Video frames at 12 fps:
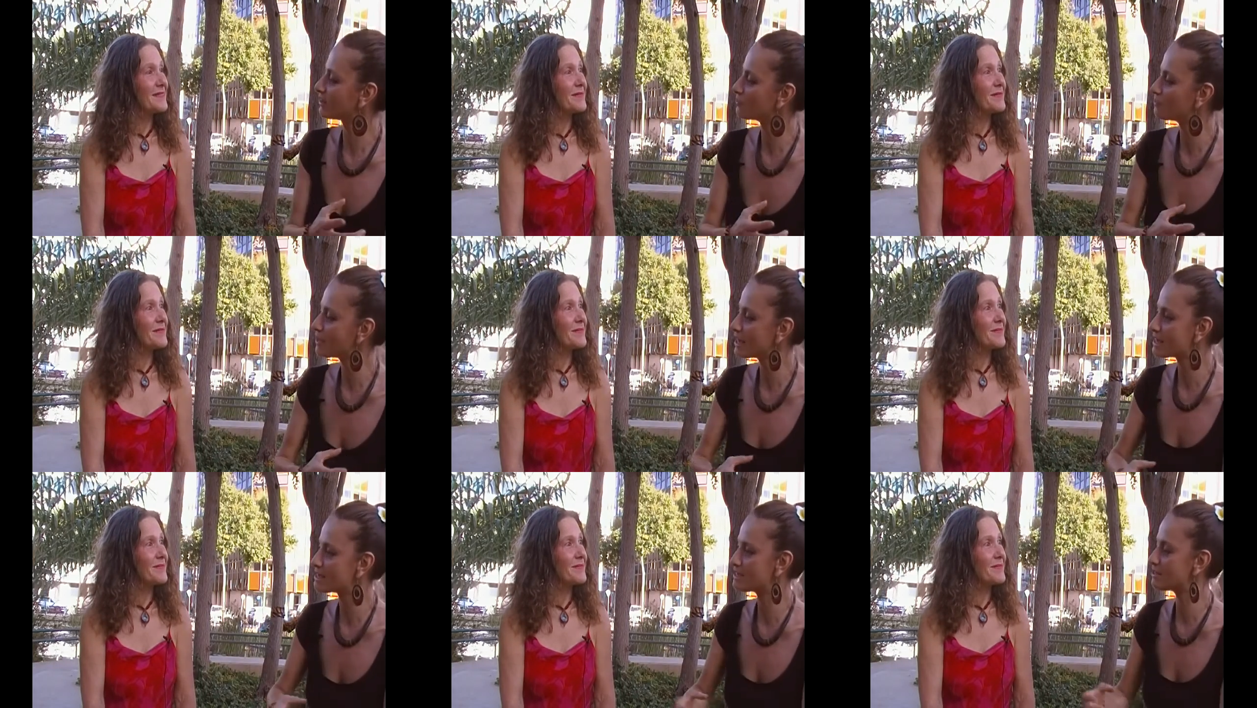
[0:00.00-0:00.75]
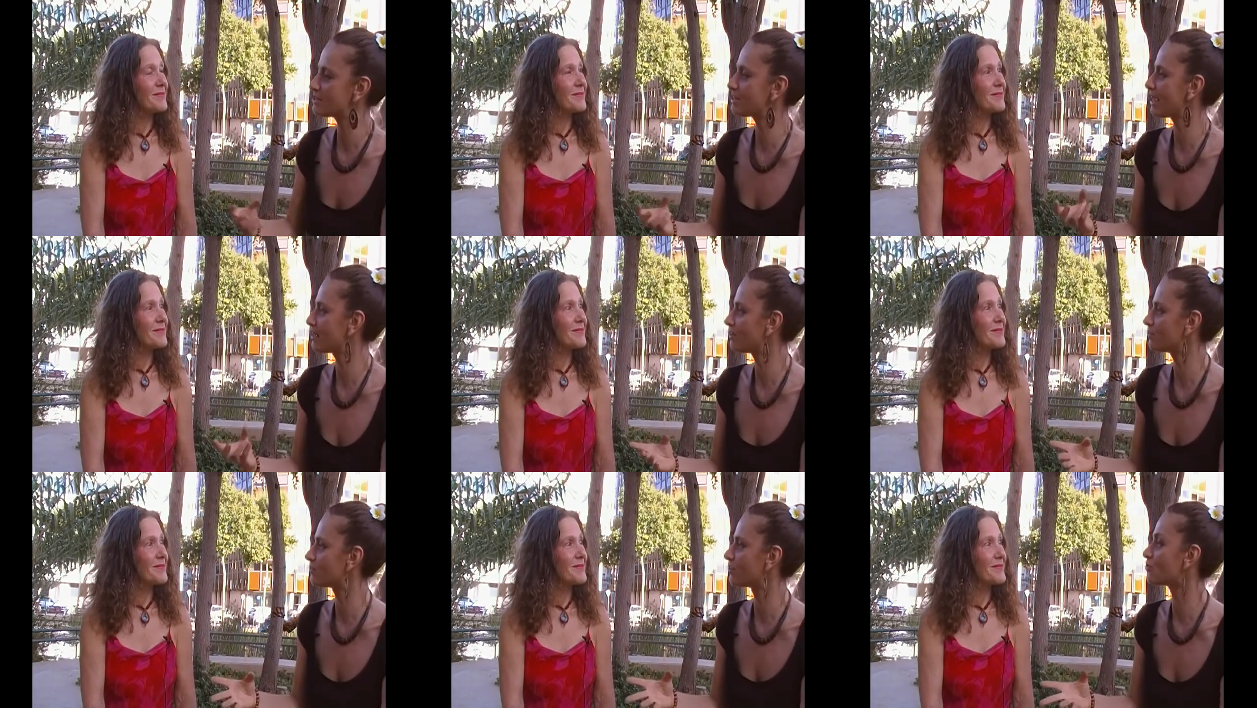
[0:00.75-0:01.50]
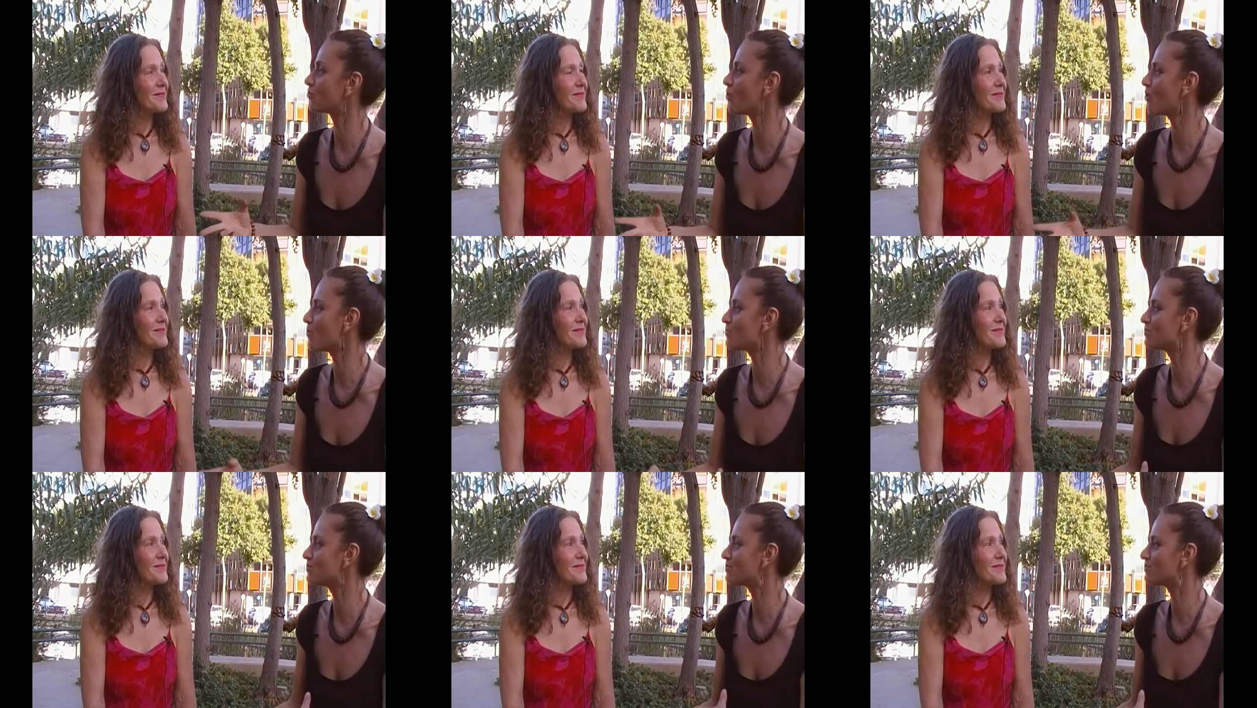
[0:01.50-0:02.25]
Speaker 1: and where did it take you the
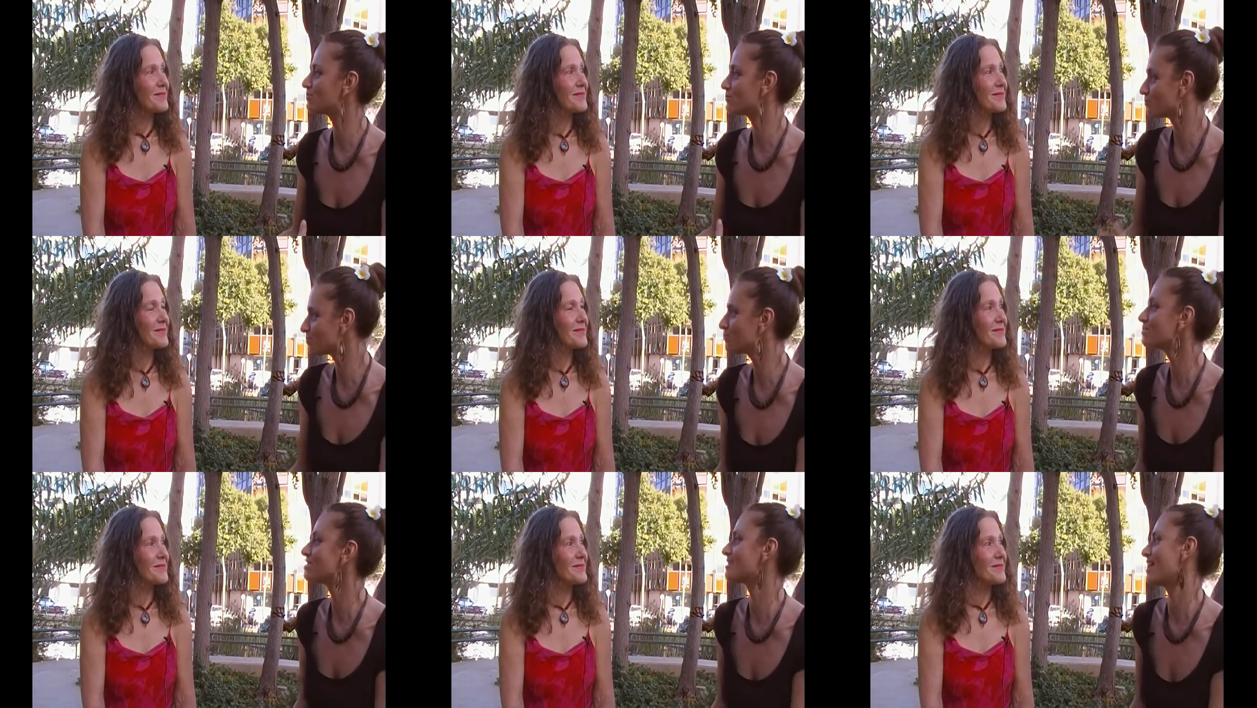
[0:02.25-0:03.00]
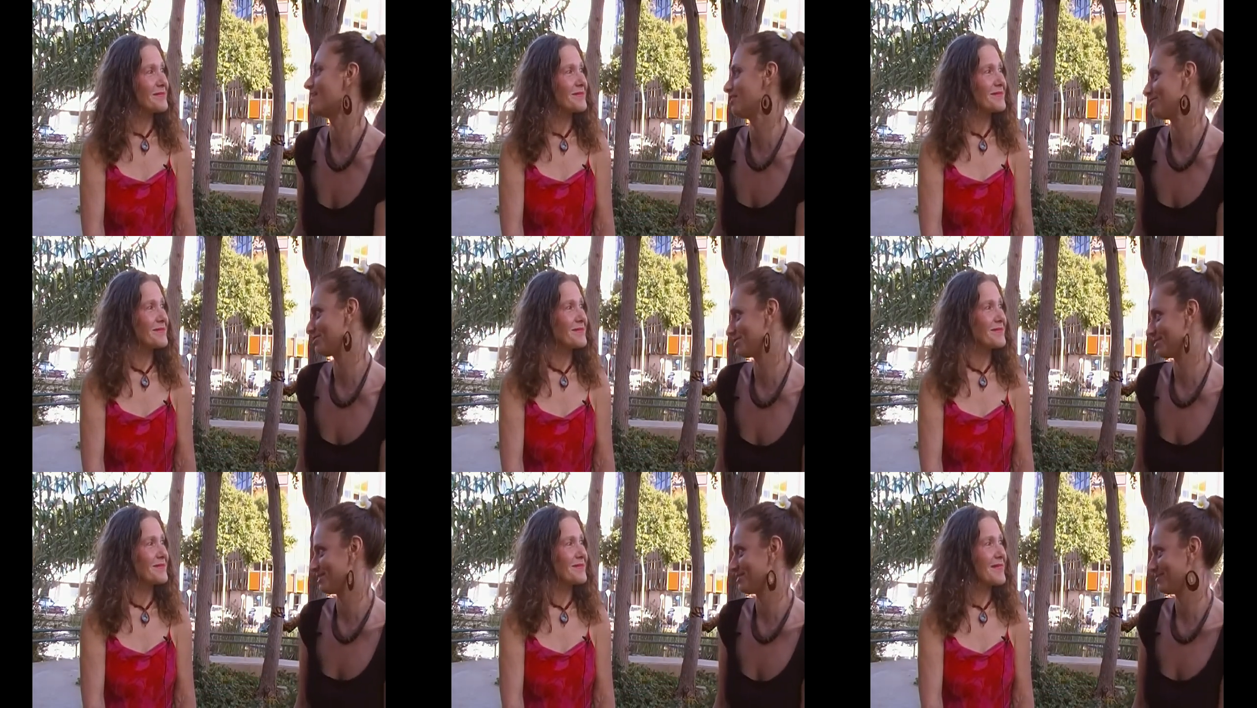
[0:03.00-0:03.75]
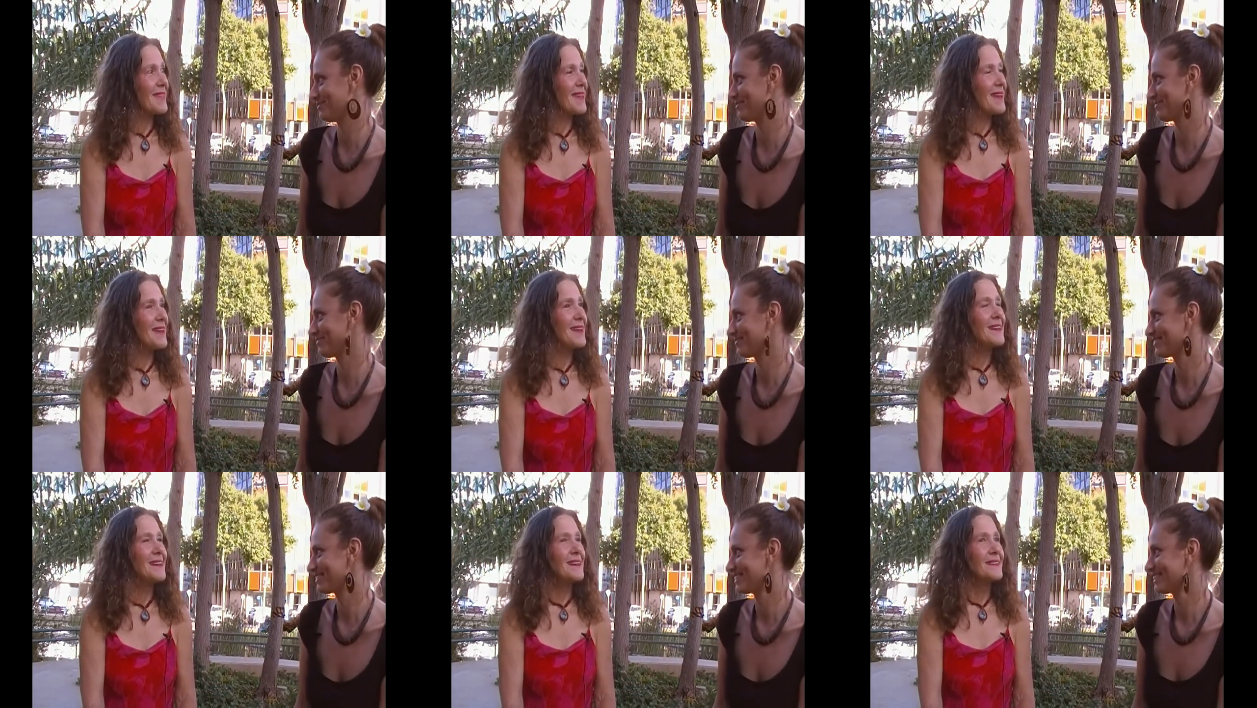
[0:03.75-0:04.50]
Speaker 2: road to self?
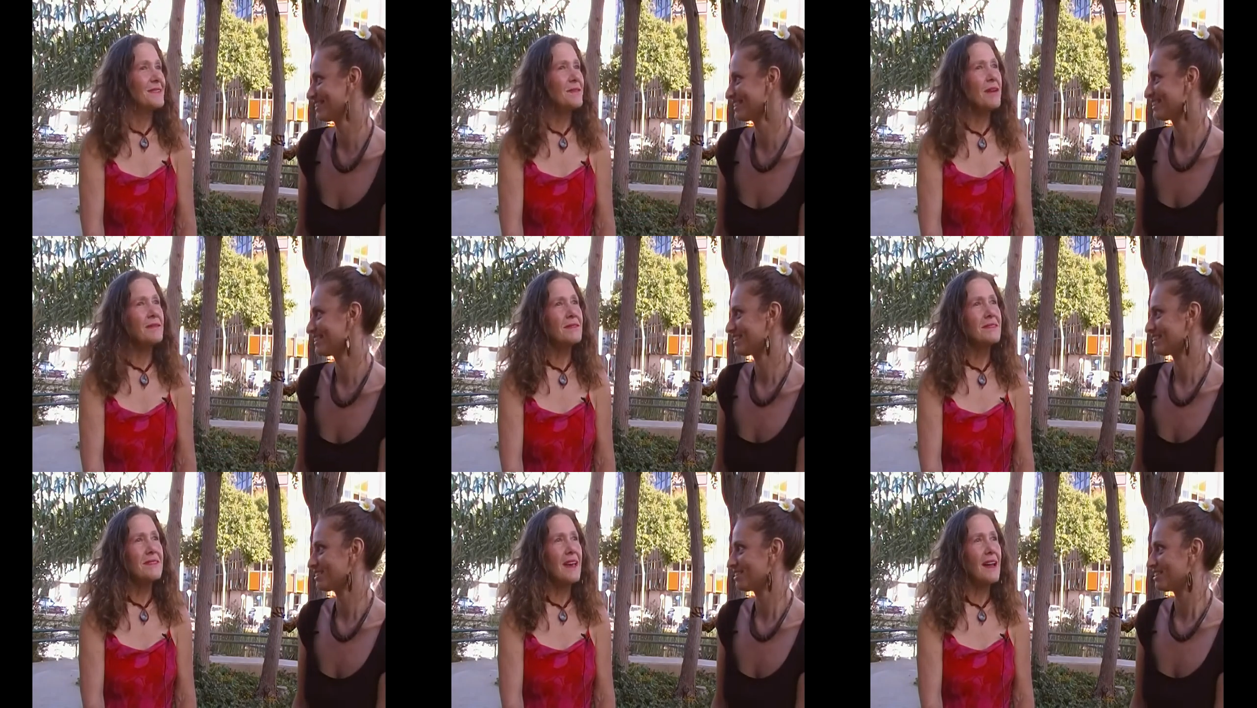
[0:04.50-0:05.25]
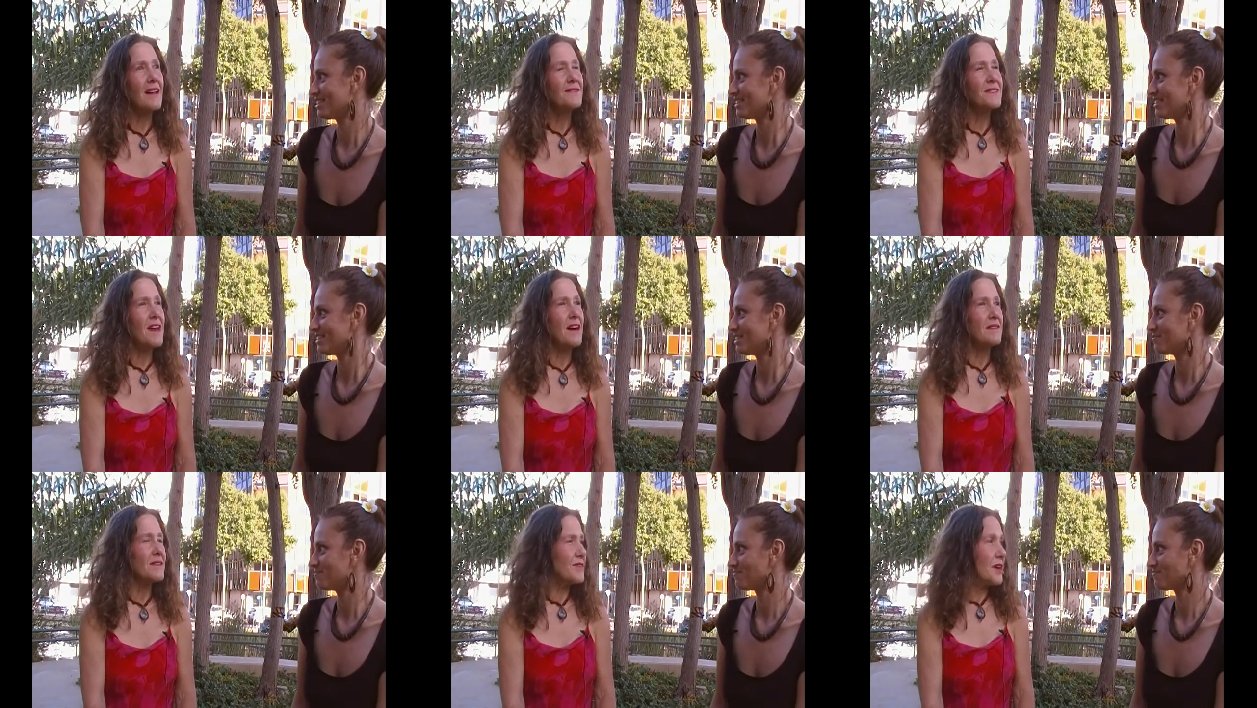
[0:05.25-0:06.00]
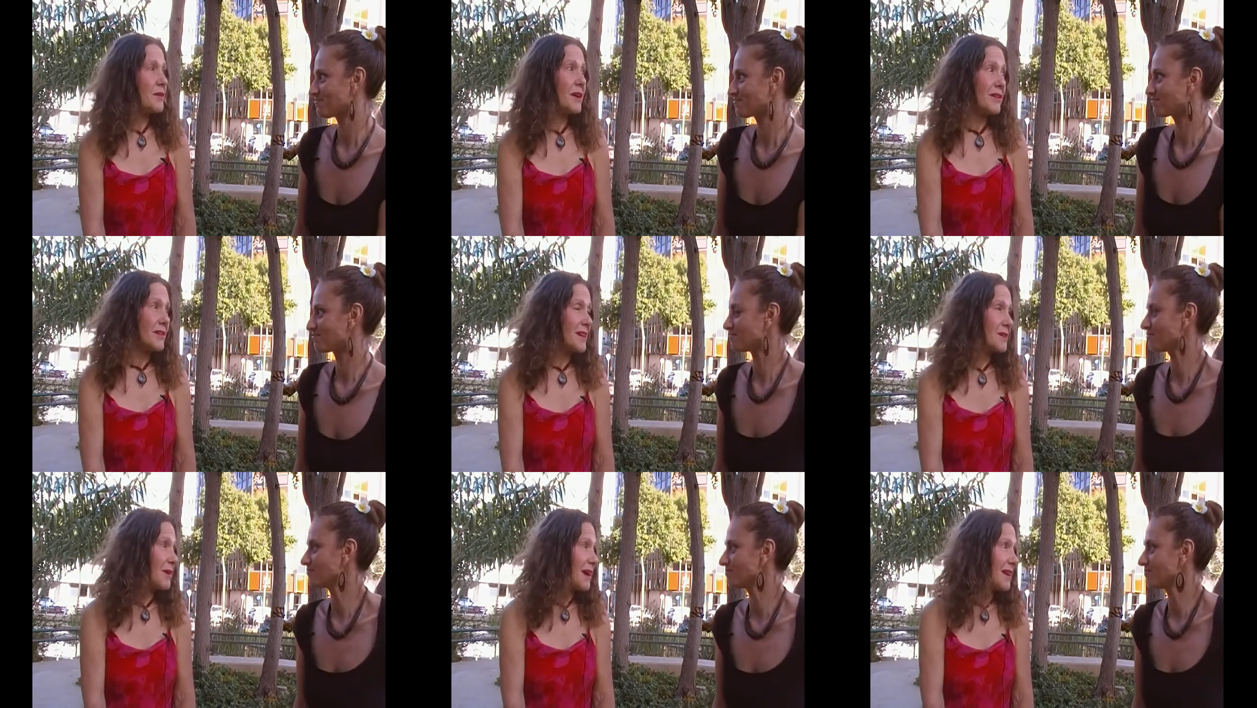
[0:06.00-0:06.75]
The road to self started very
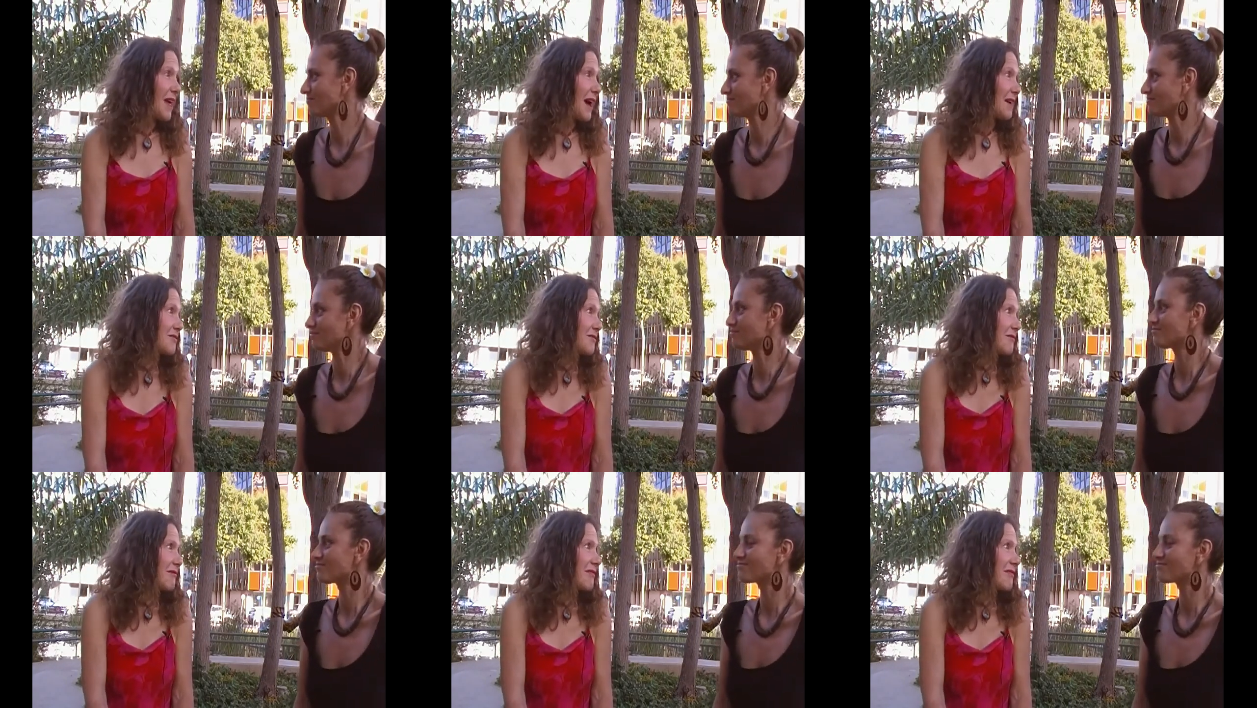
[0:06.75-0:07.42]
early in my life.